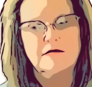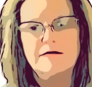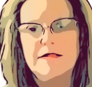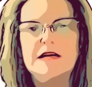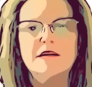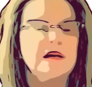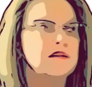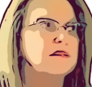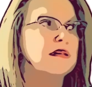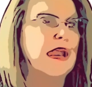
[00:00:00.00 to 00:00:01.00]

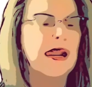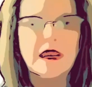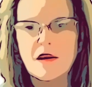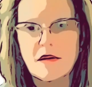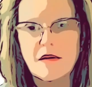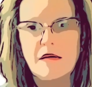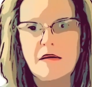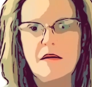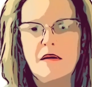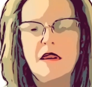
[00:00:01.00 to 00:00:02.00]
bitterness, anger,
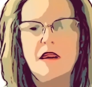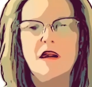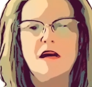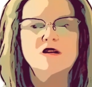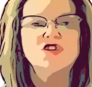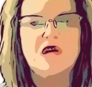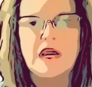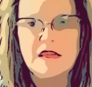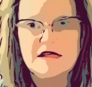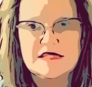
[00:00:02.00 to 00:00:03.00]

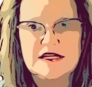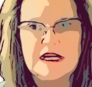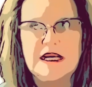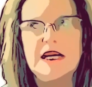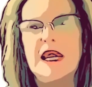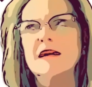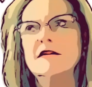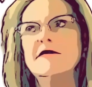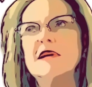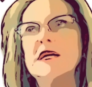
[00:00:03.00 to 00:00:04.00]
jealousy,
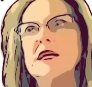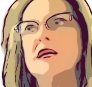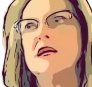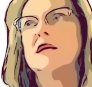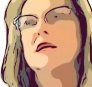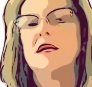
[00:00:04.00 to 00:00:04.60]
envy,